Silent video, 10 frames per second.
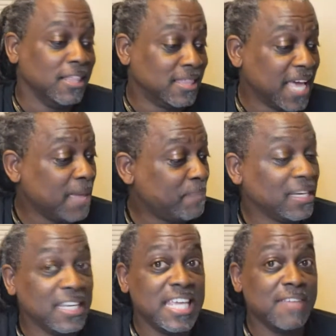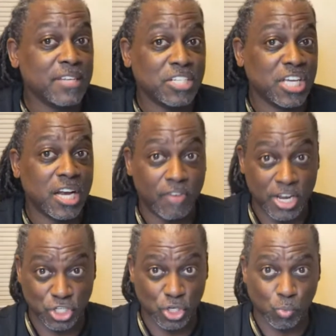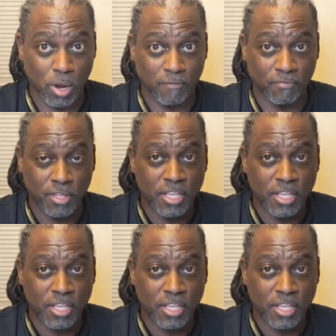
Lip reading: They believe in generational wealth.